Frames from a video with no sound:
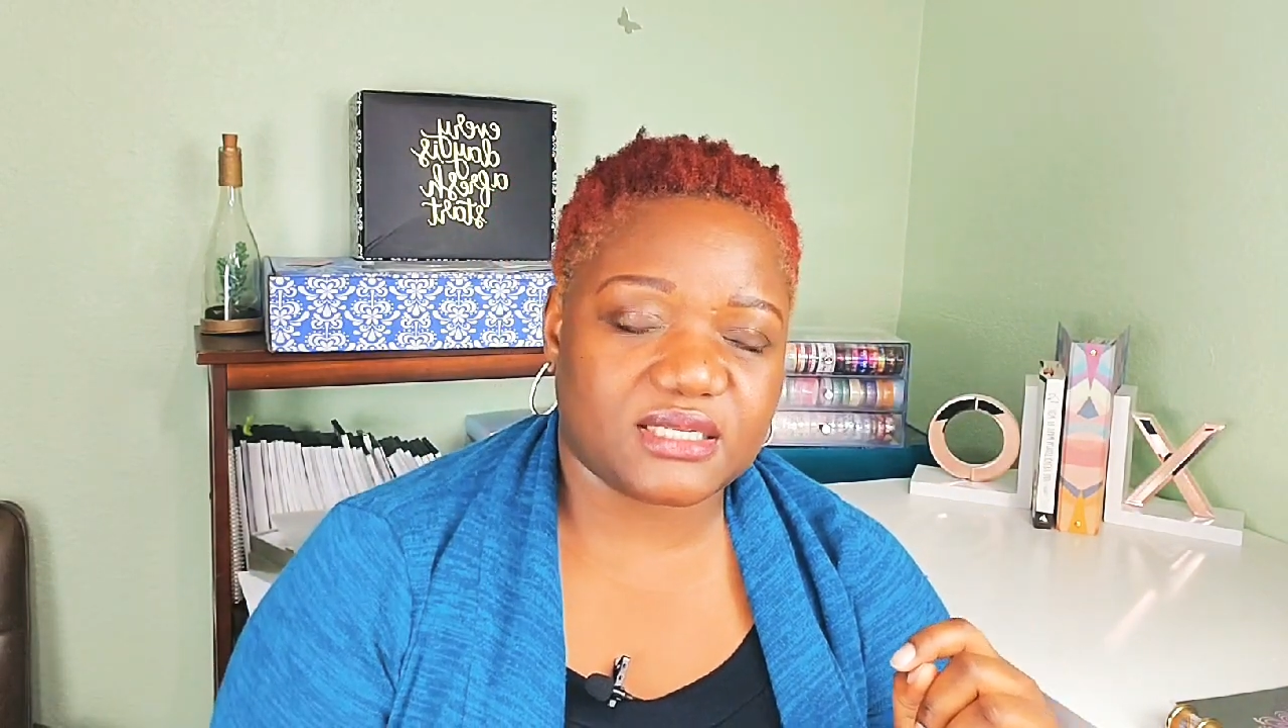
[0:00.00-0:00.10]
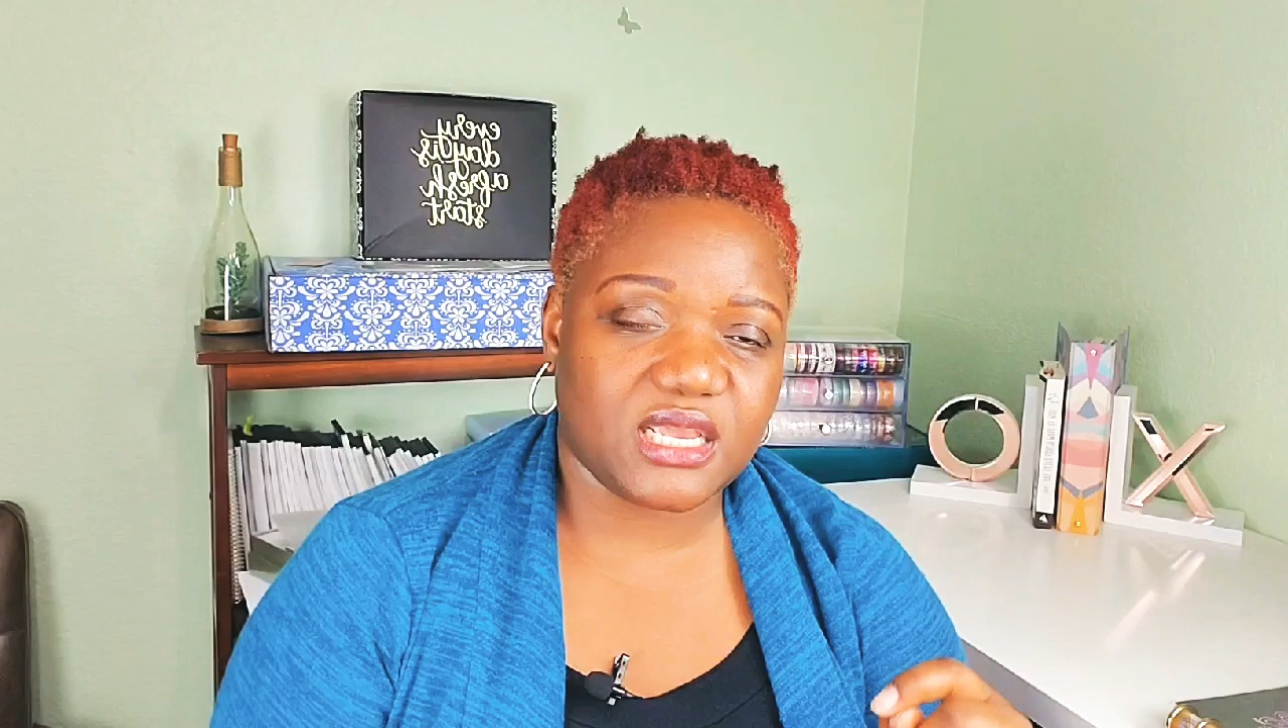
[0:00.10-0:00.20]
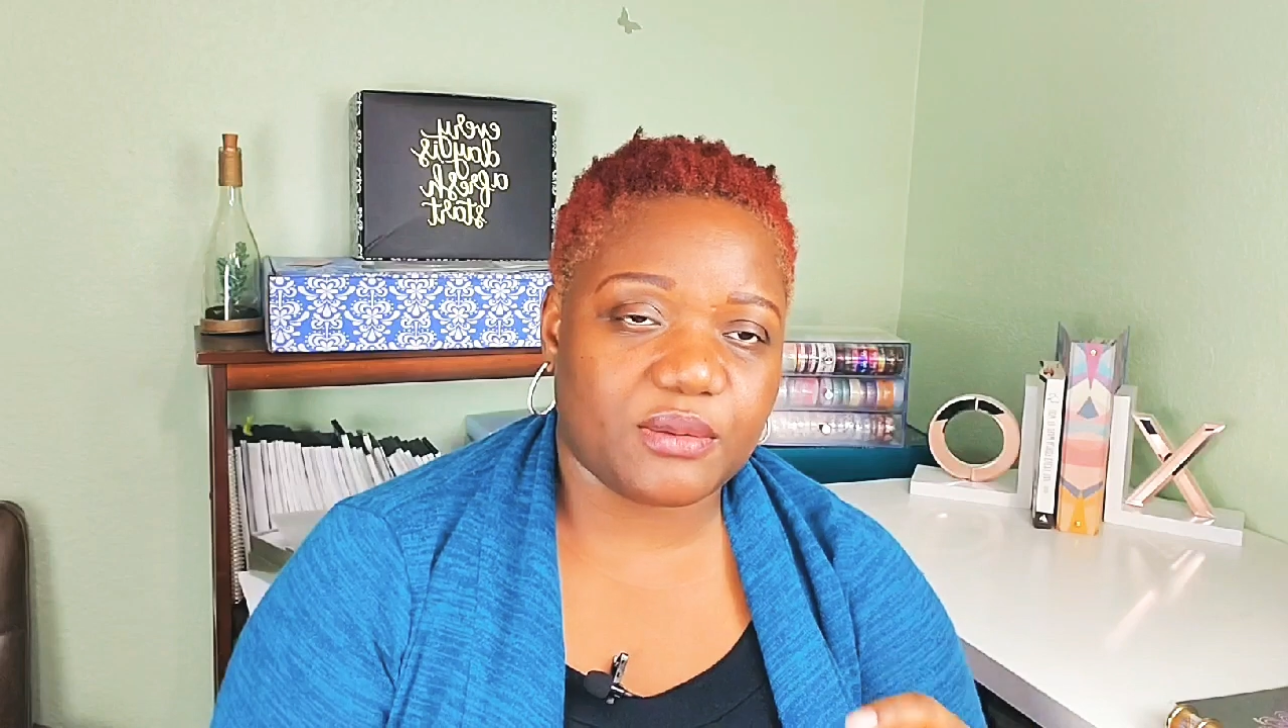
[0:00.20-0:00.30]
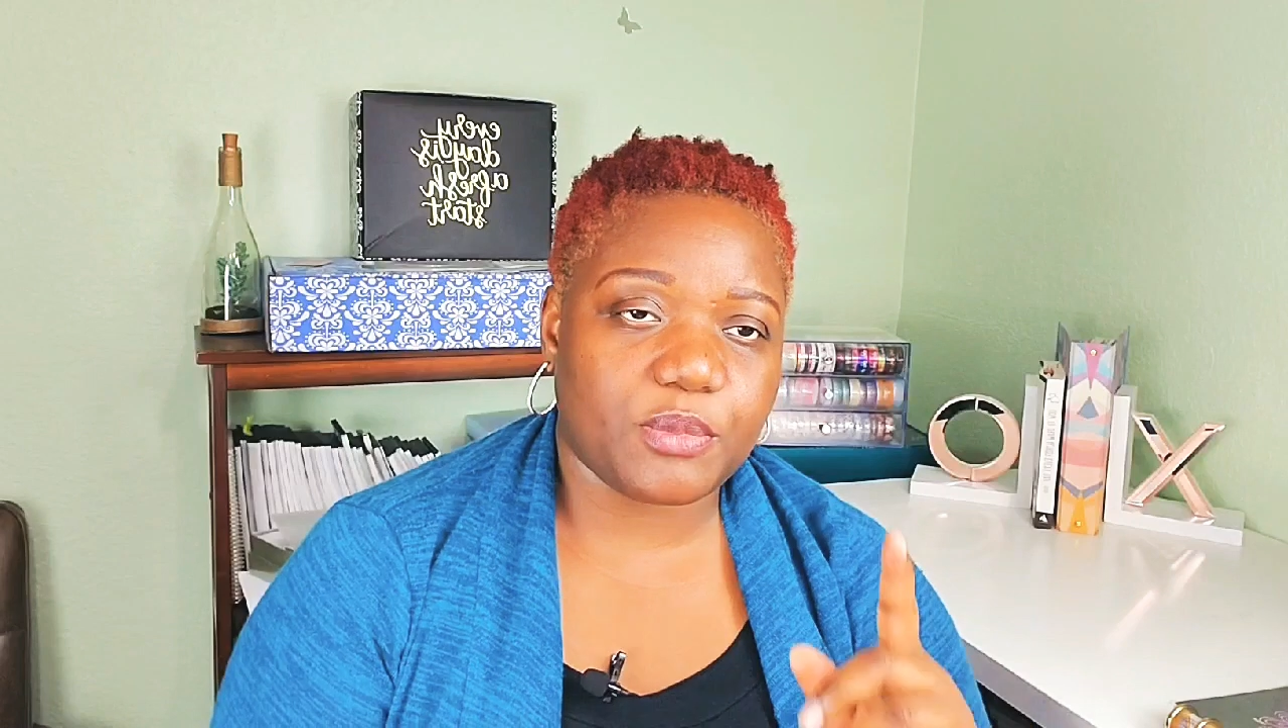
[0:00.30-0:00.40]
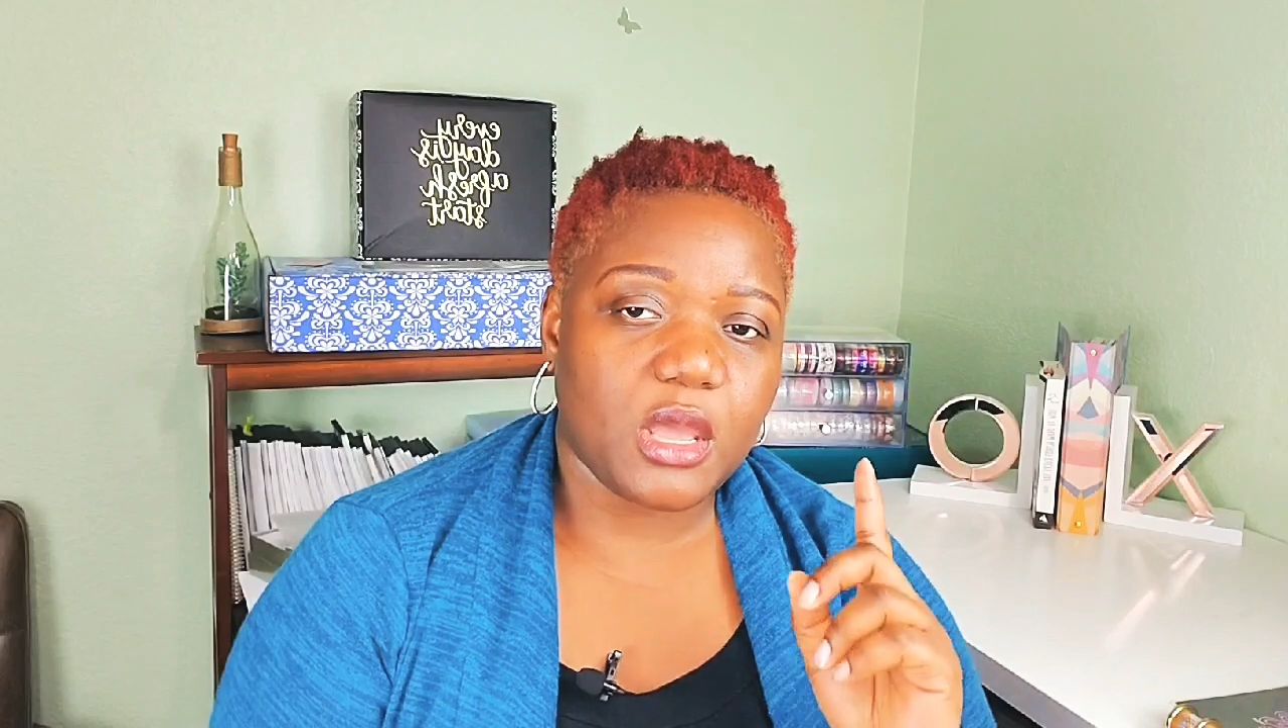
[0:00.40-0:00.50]

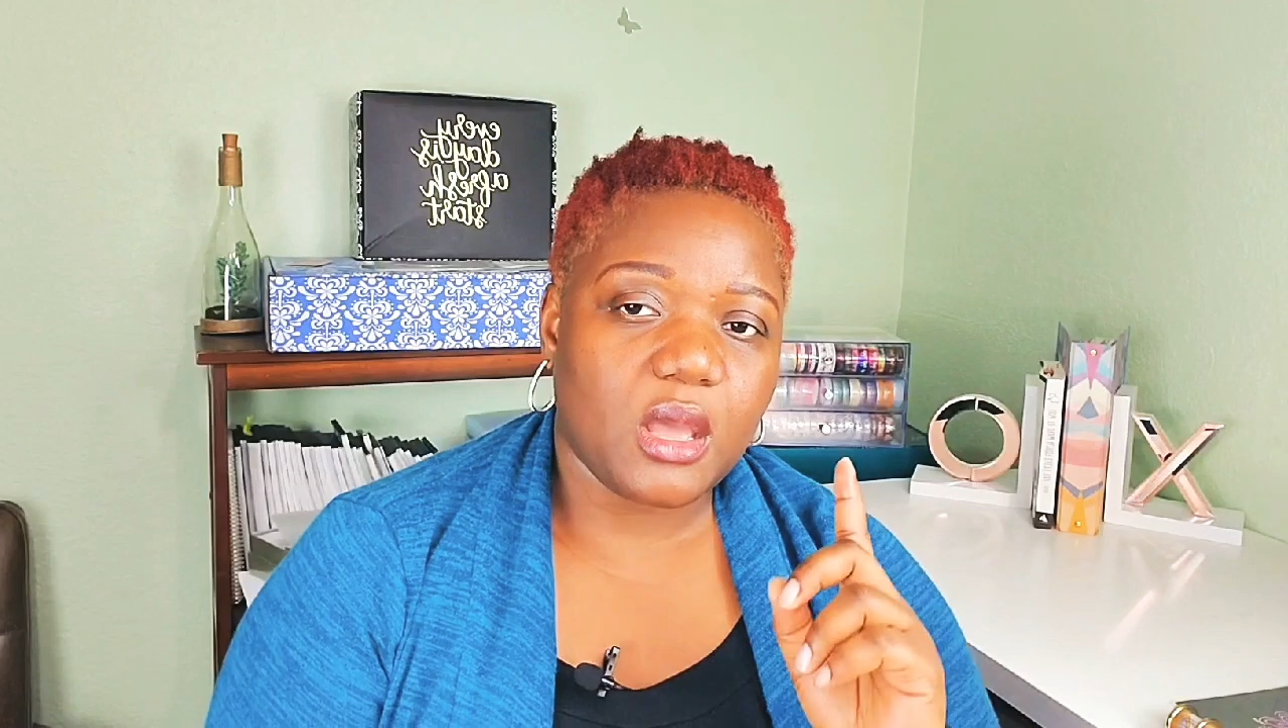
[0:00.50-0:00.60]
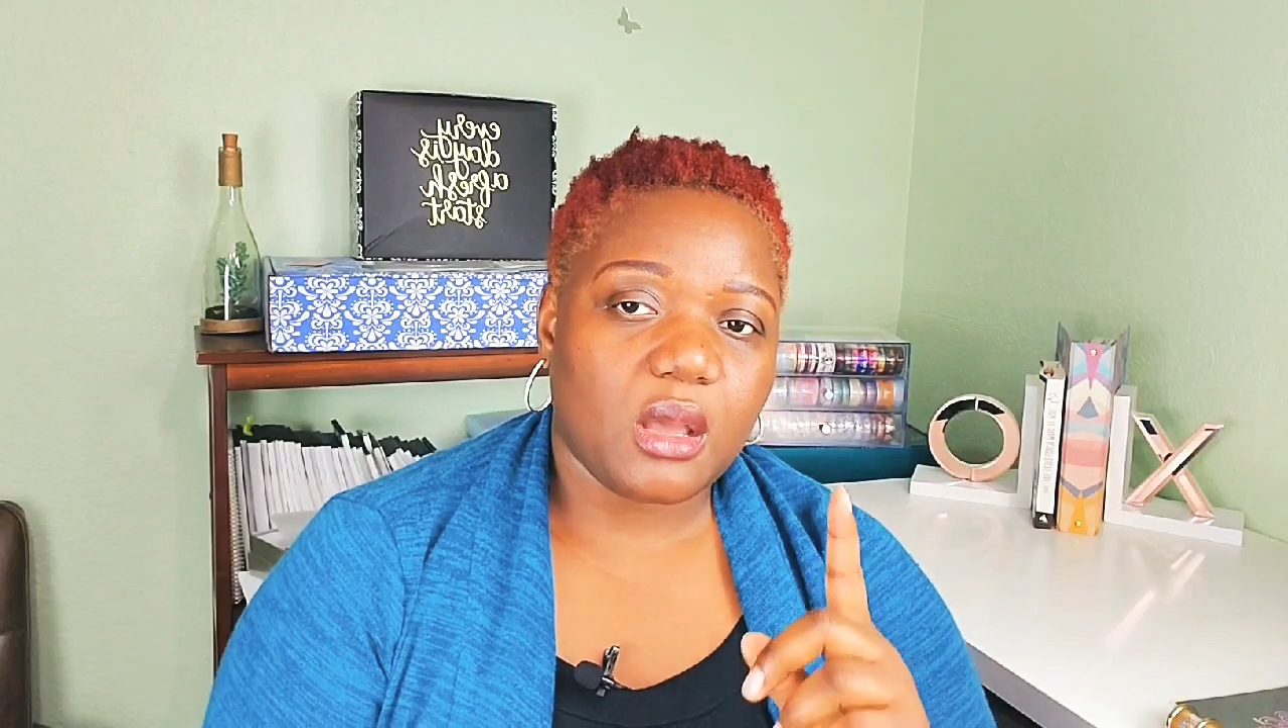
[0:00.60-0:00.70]
tip.